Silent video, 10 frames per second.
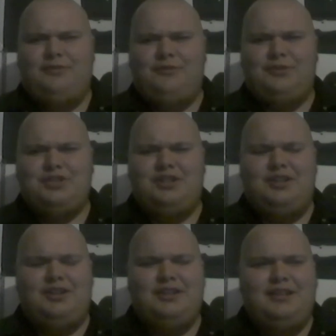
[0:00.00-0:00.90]
for
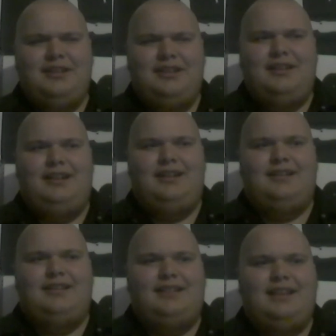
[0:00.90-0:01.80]
sure.
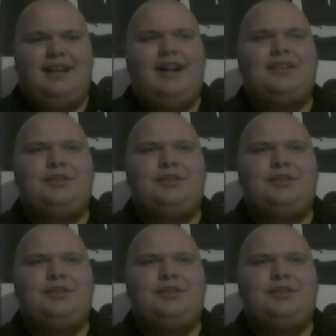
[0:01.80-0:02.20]
I